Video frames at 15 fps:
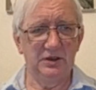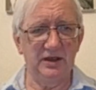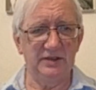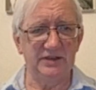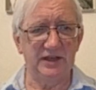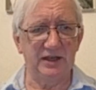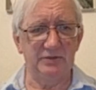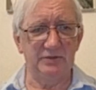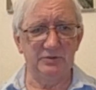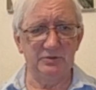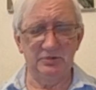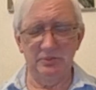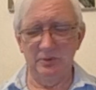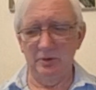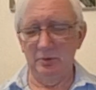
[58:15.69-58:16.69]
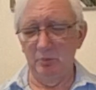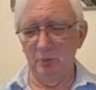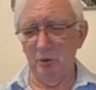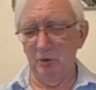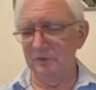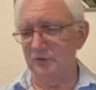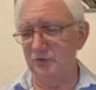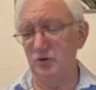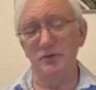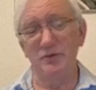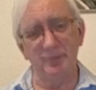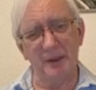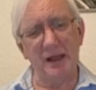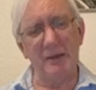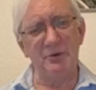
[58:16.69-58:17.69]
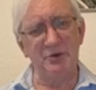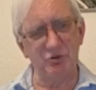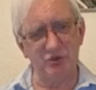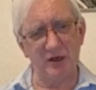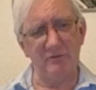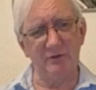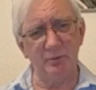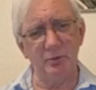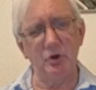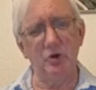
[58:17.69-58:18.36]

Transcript: get out more of the truth and be able to travel